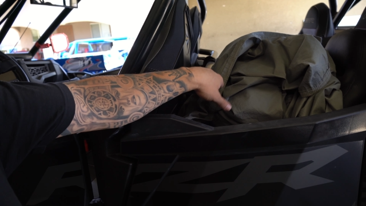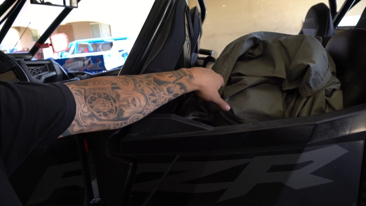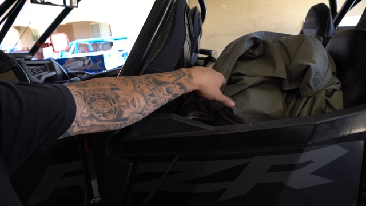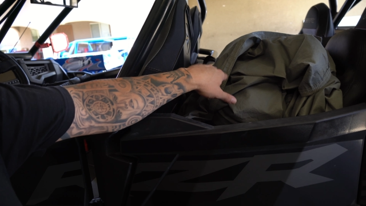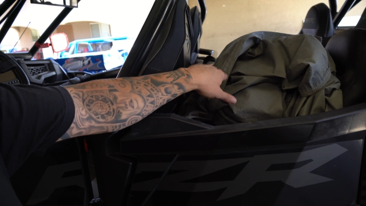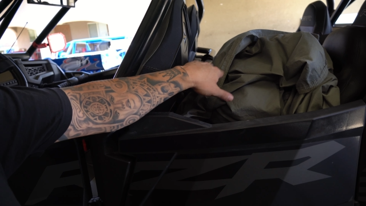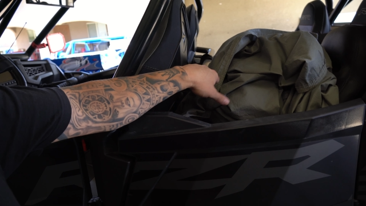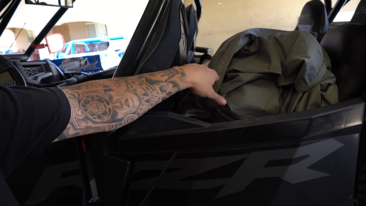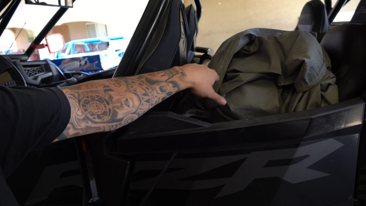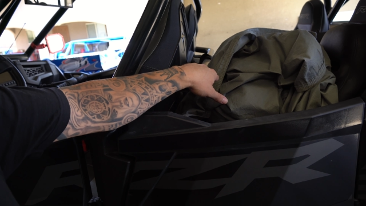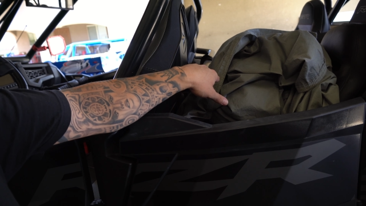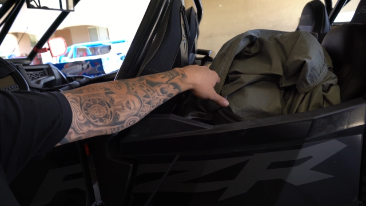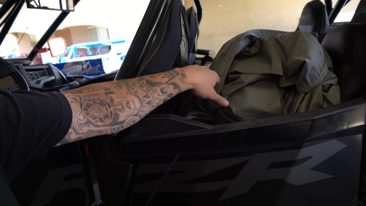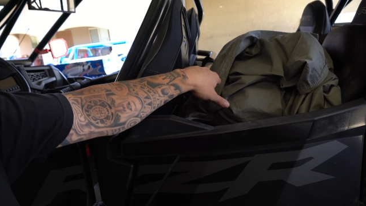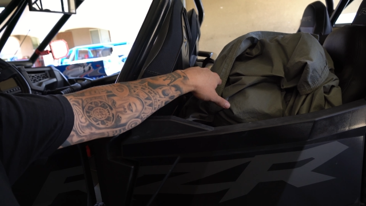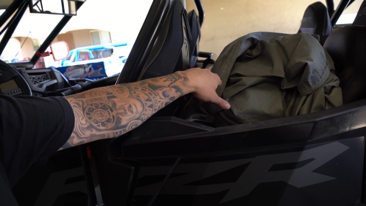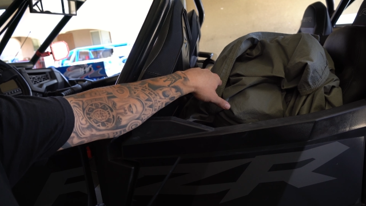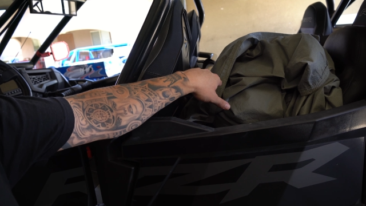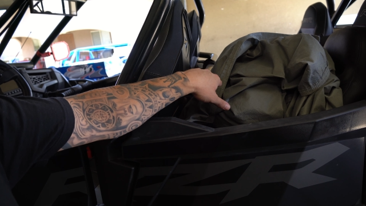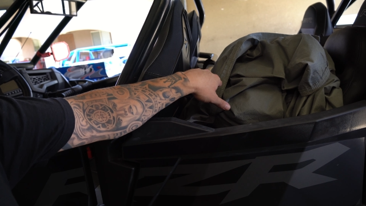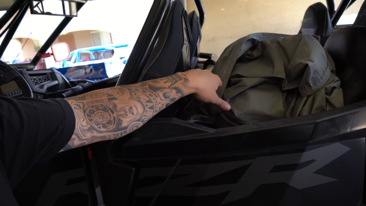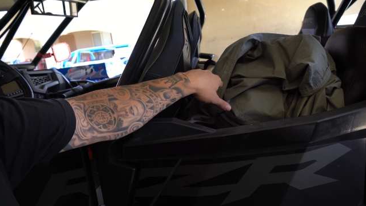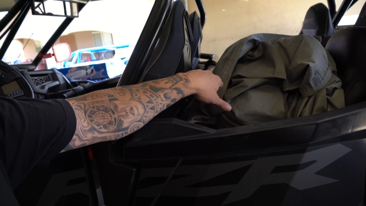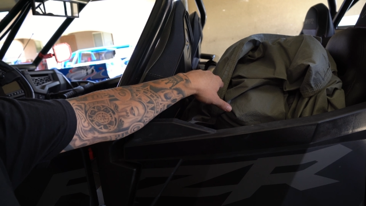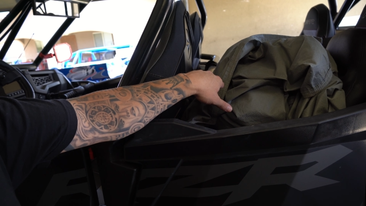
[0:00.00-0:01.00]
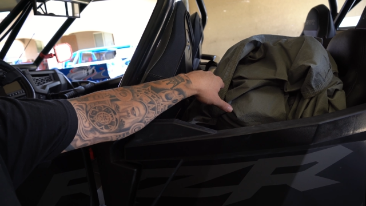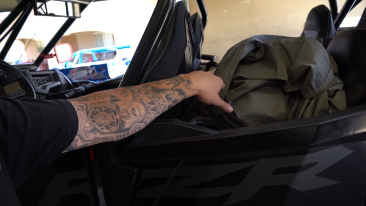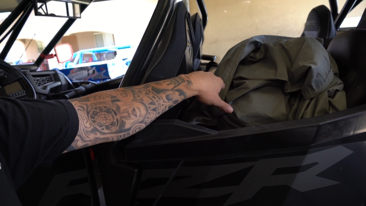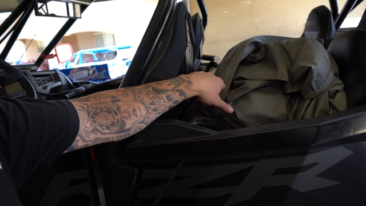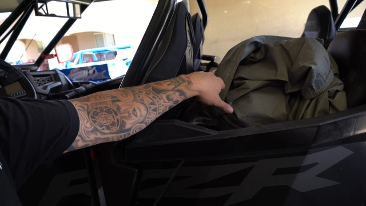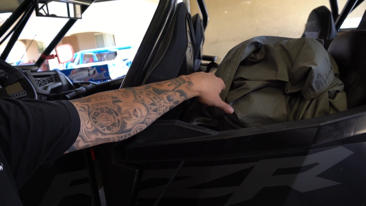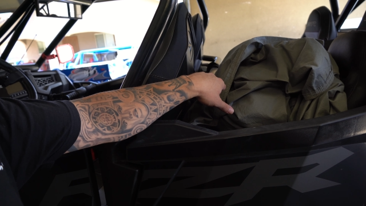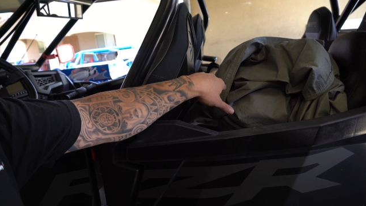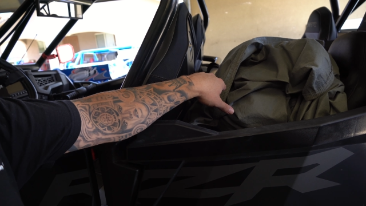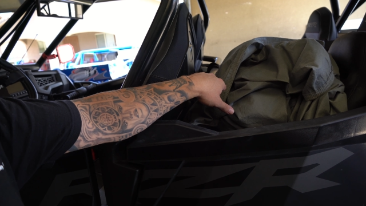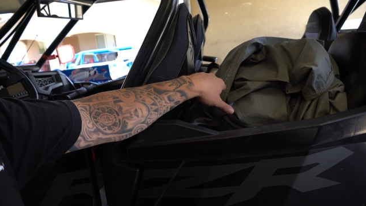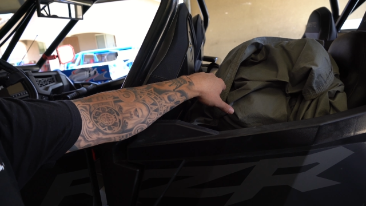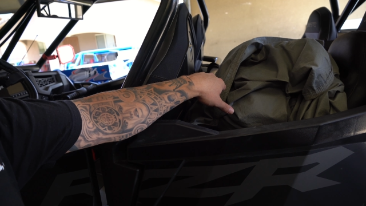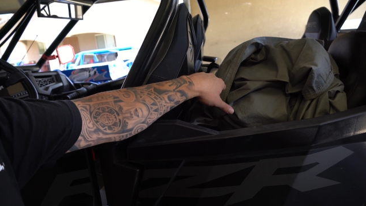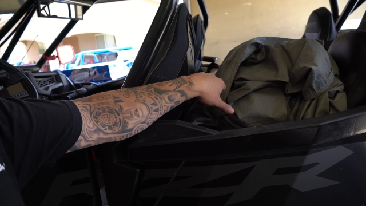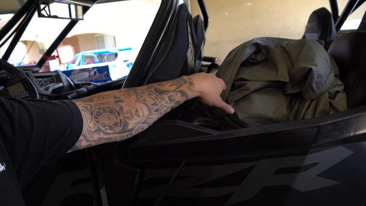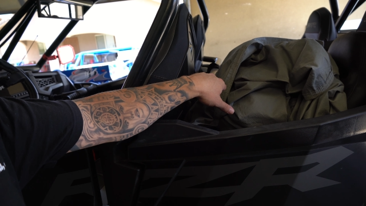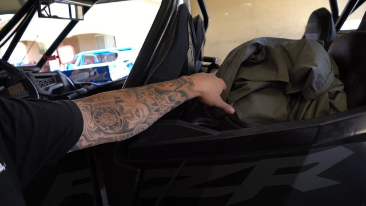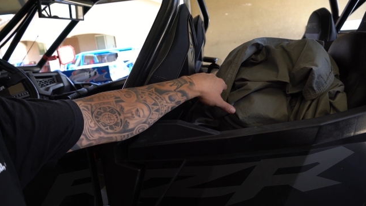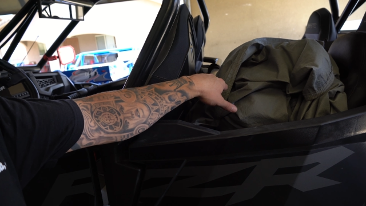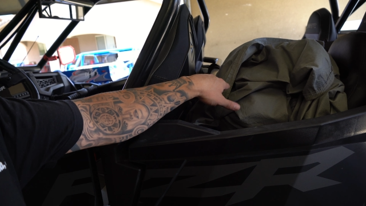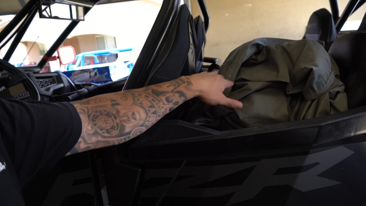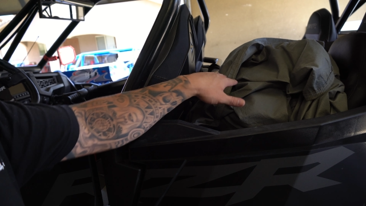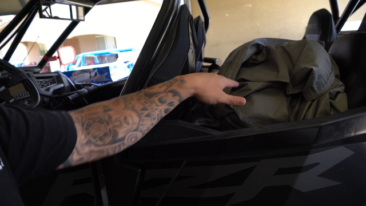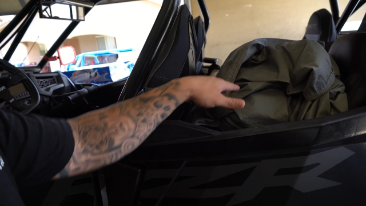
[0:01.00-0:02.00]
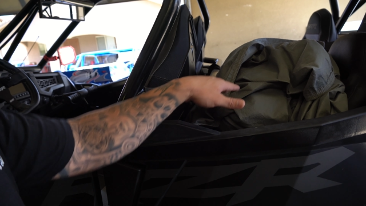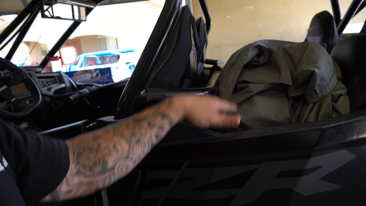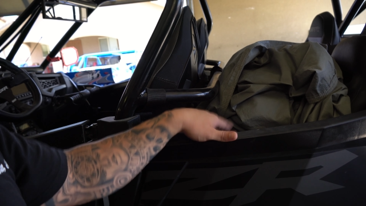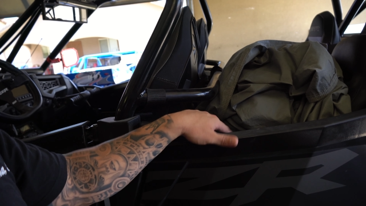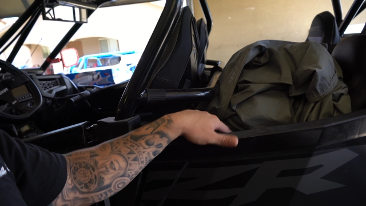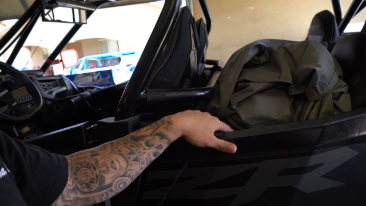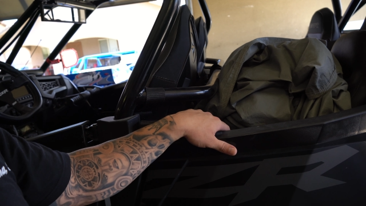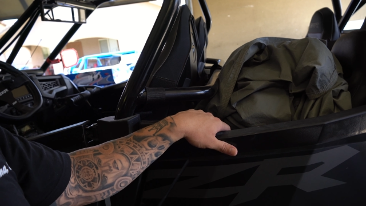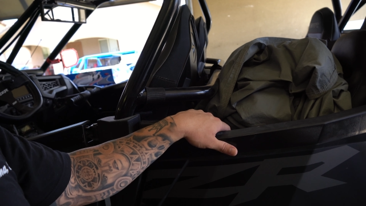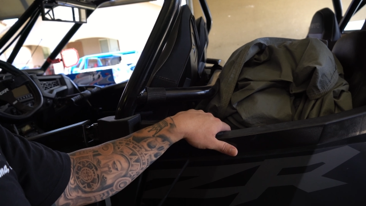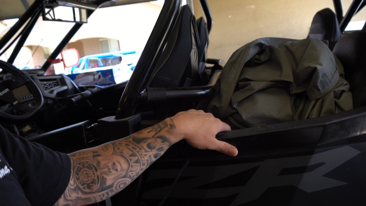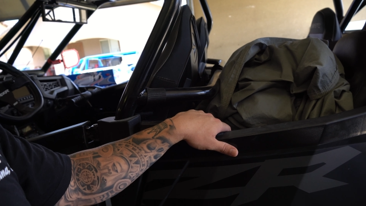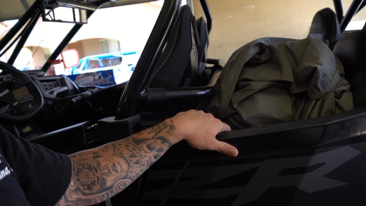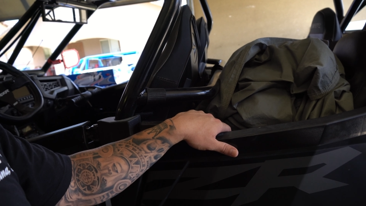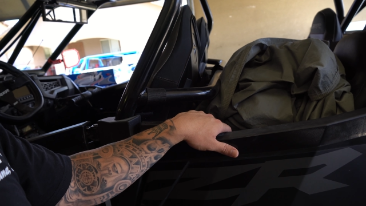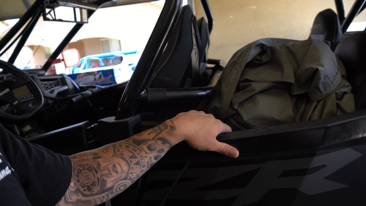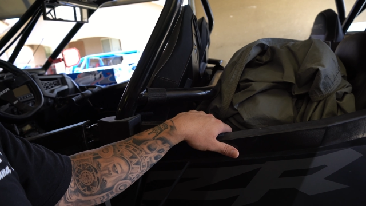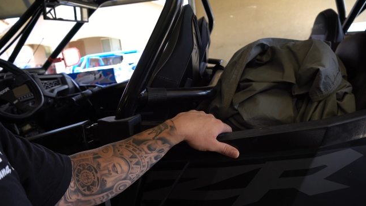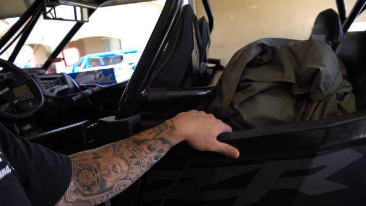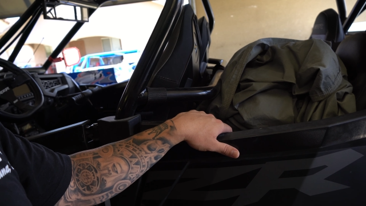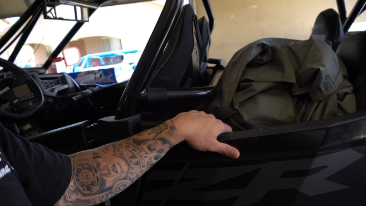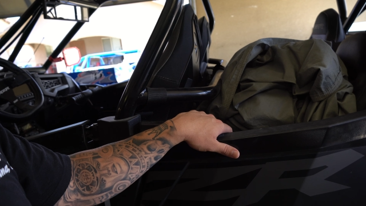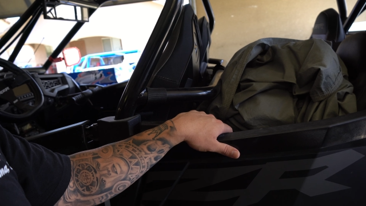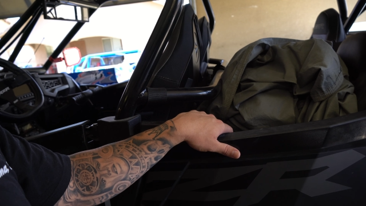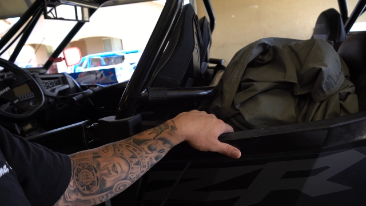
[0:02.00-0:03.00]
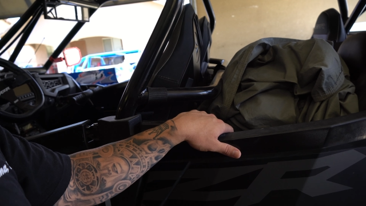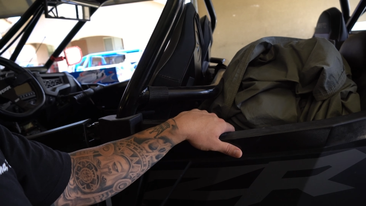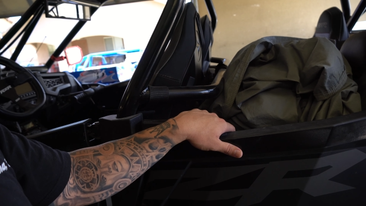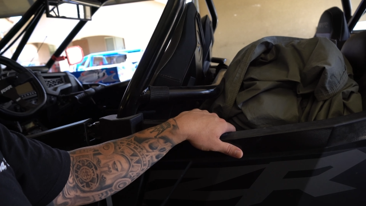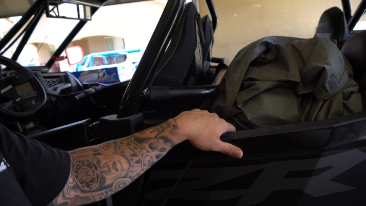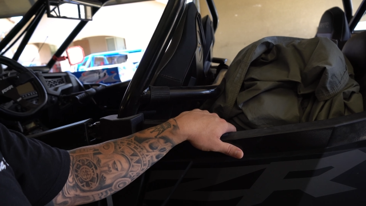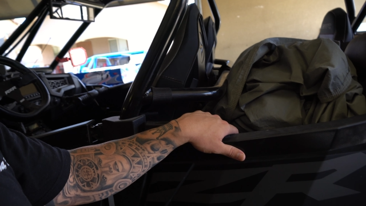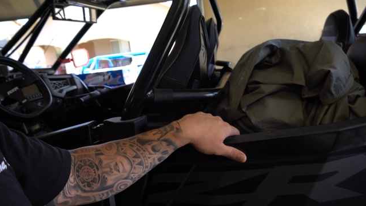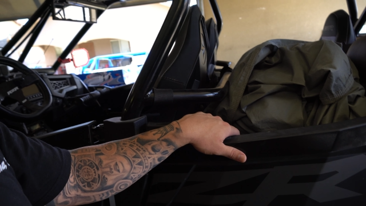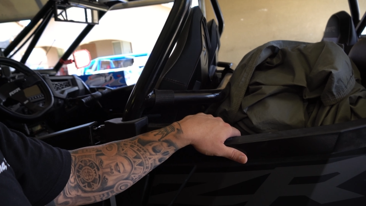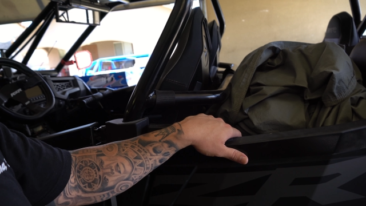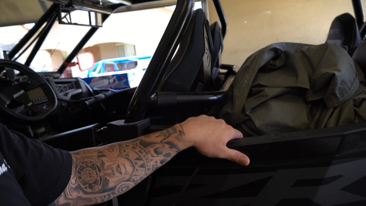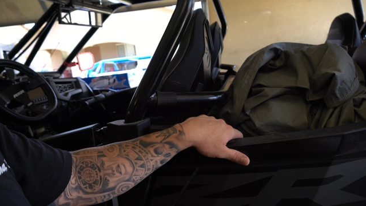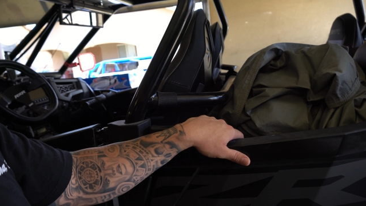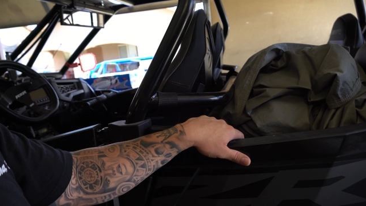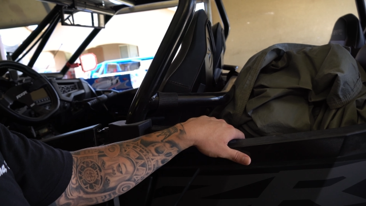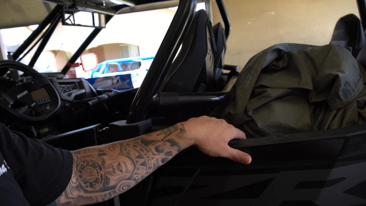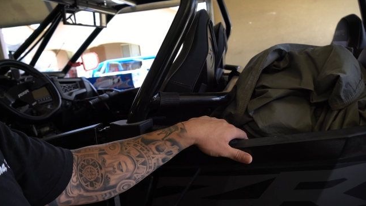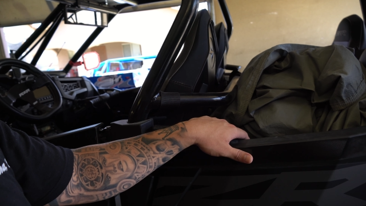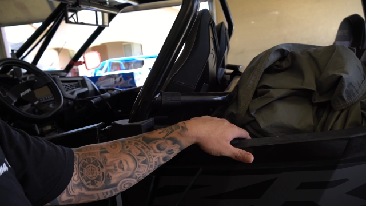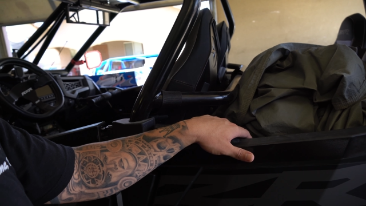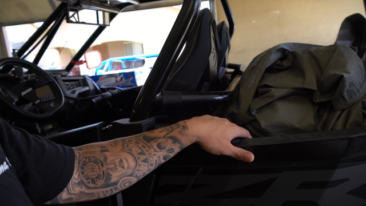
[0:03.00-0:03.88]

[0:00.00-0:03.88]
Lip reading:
Nobody's mouth can be seen.